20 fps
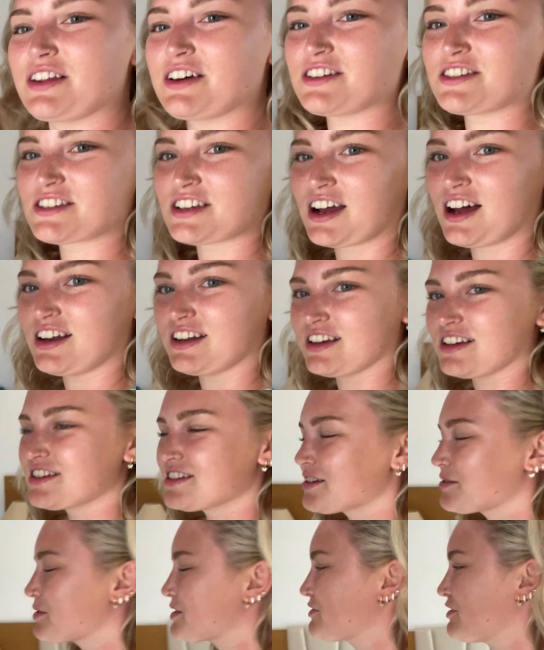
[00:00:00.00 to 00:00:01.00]
of those colours
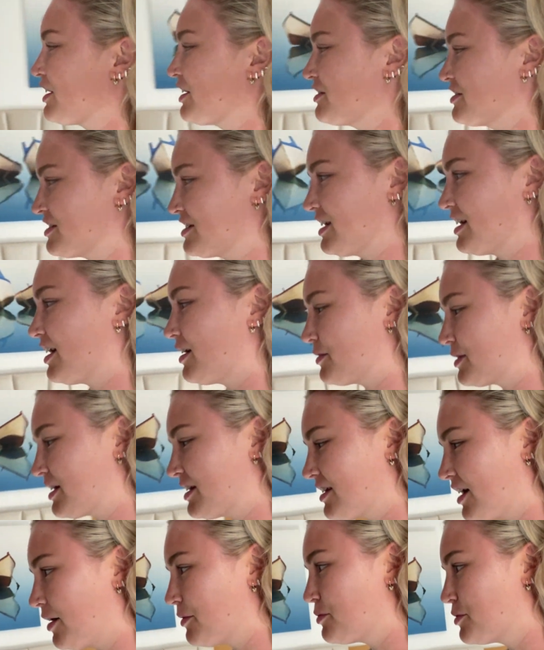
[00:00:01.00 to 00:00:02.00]
that was floaty, I would
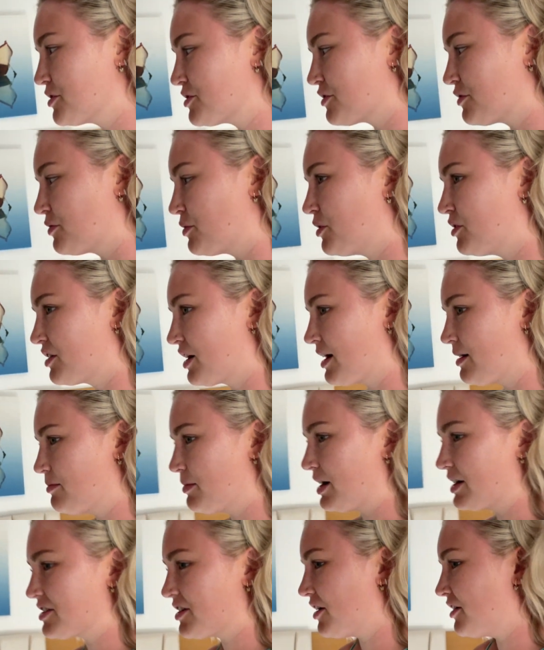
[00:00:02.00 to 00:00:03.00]
I would have worn it, but
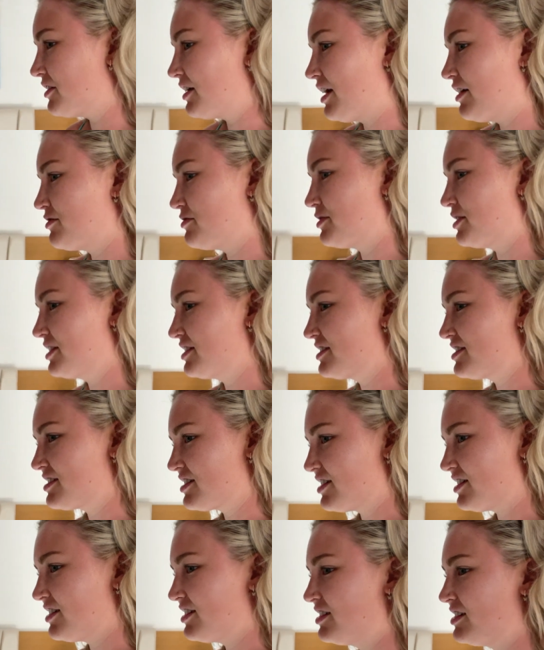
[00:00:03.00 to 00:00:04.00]
I don't have one.
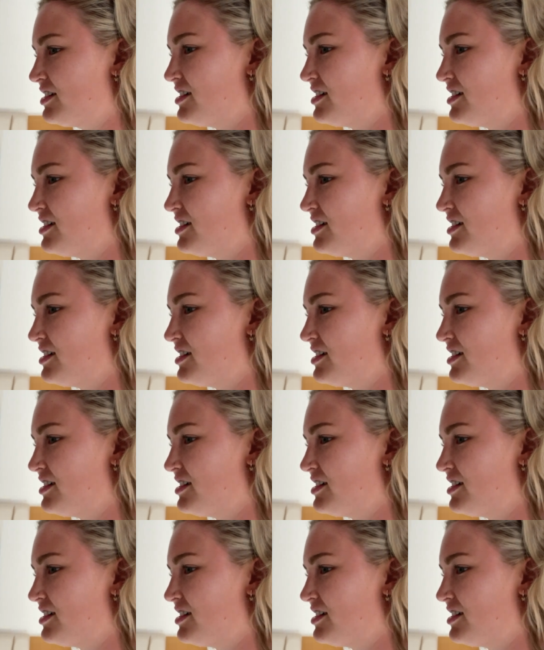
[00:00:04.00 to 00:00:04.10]
So